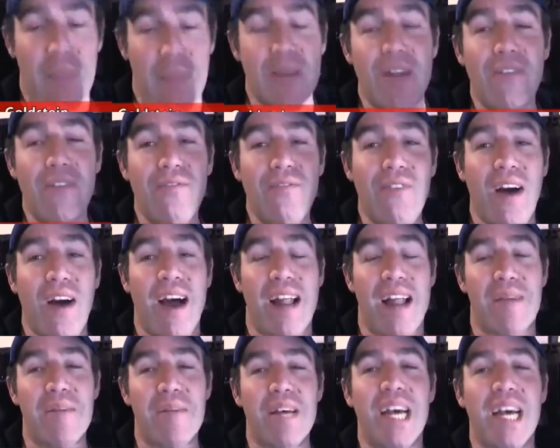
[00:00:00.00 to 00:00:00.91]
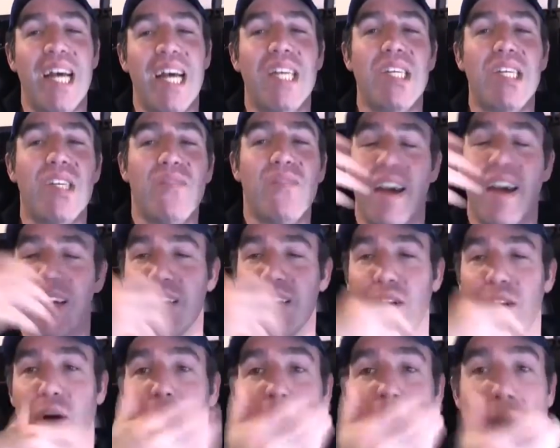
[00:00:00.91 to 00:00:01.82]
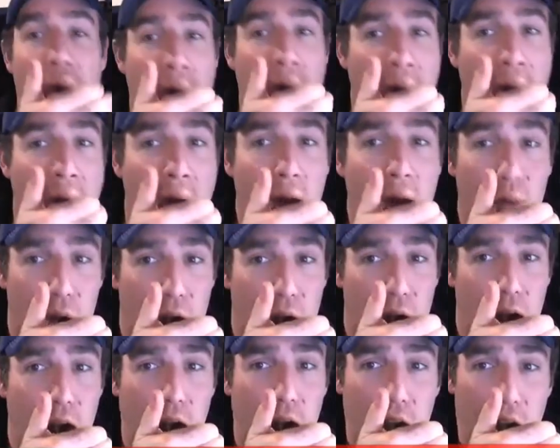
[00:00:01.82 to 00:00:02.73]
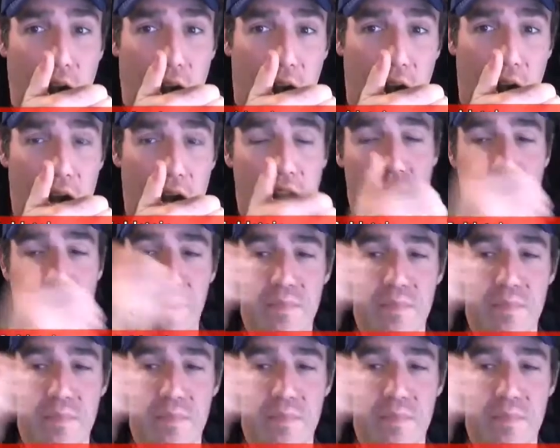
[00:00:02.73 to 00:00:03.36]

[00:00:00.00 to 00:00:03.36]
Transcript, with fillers: but um, they're fine. I mean, it's just fine. I can go Howard.